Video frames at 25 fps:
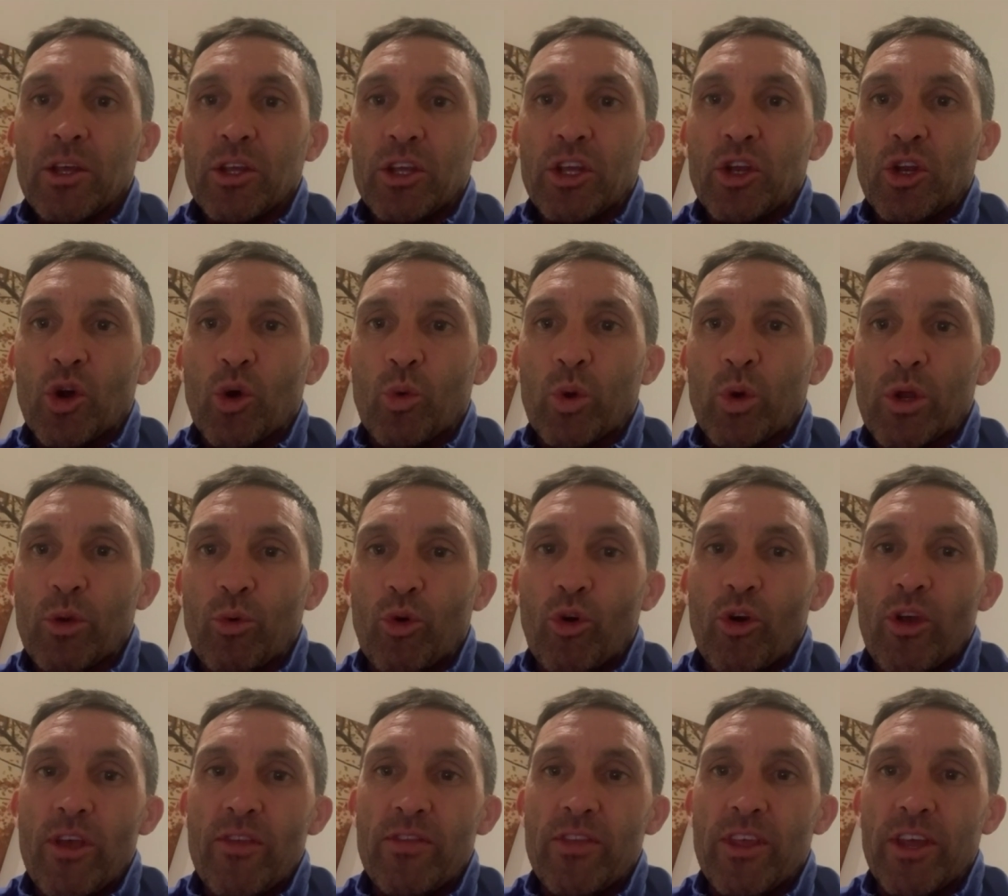you know we
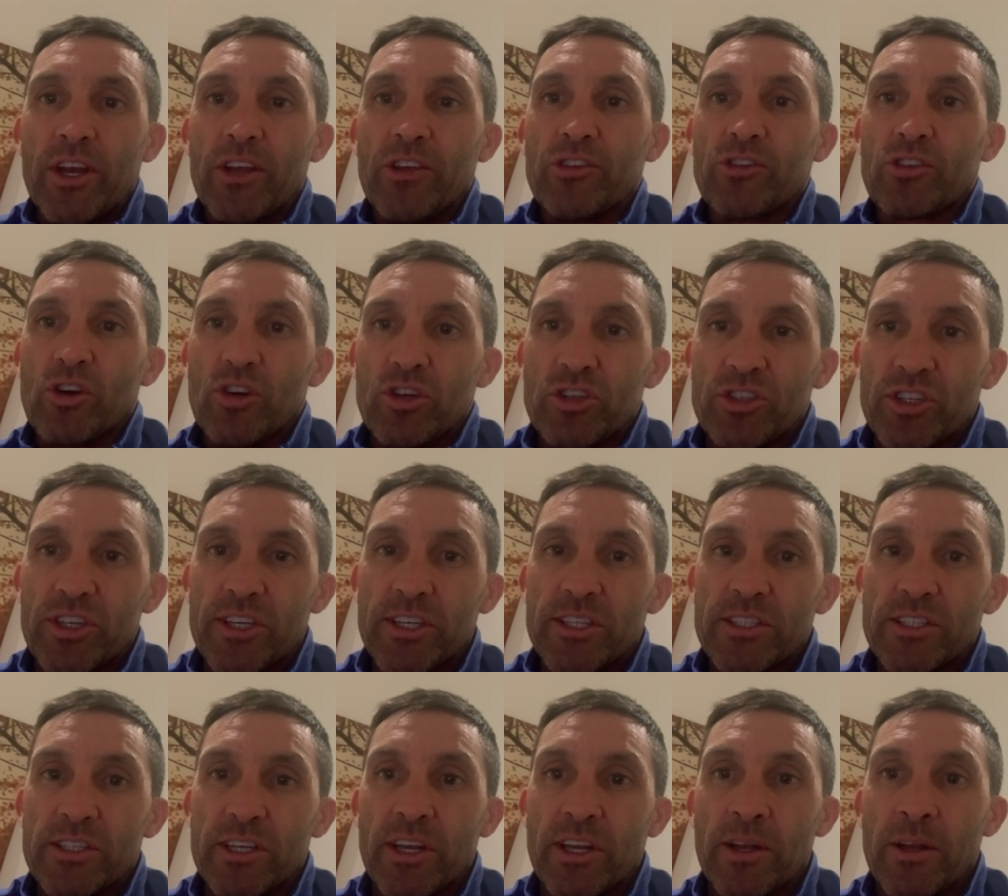were in the
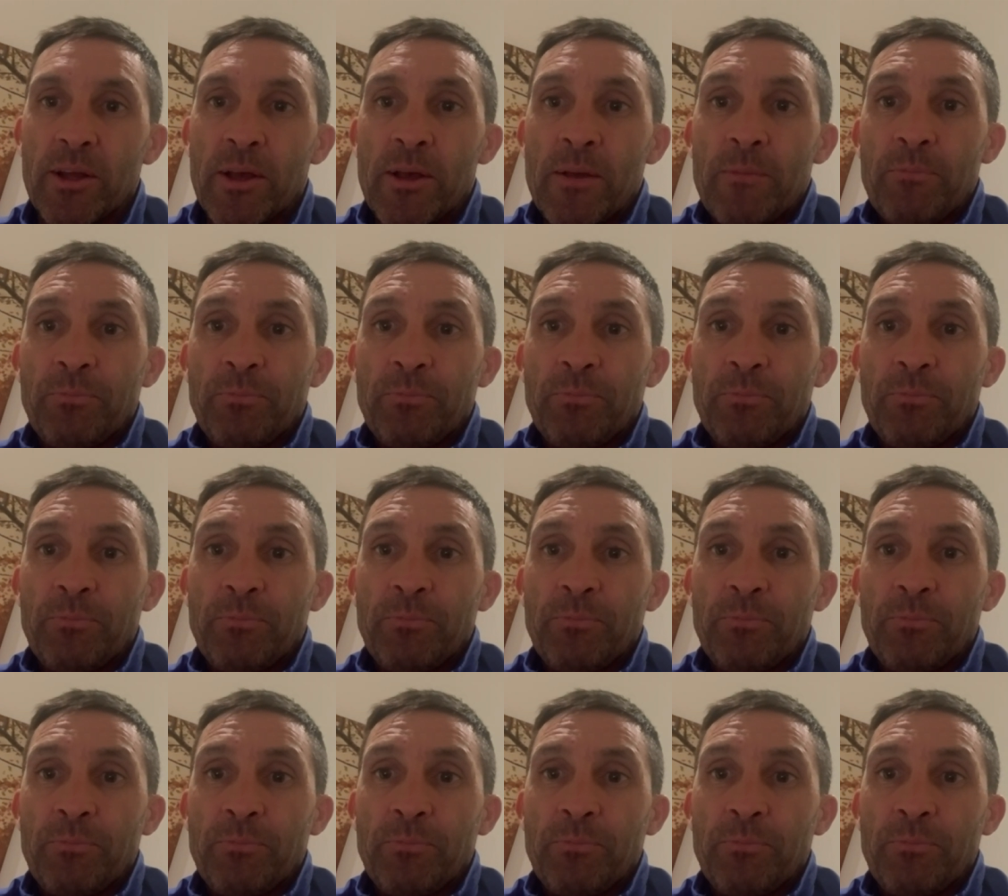discussions and